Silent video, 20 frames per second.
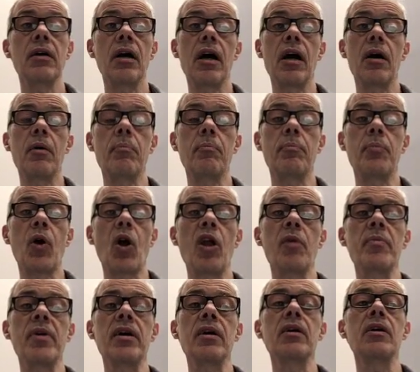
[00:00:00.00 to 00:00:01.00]
um,
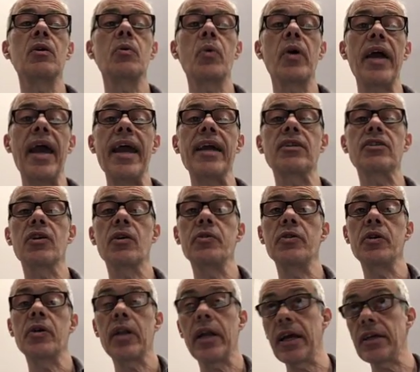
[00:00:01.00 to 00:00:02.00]
polymer where
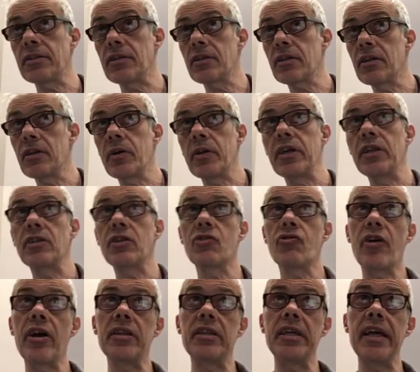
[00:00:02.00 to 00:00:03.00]
exonucleases can only
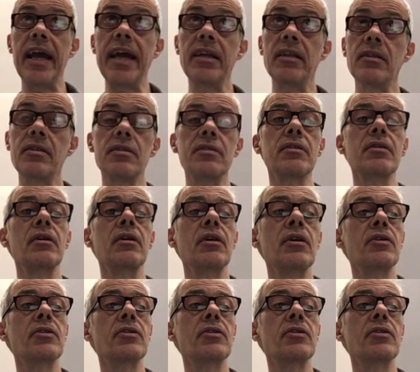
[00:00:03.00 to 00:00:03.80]
degrade the ends.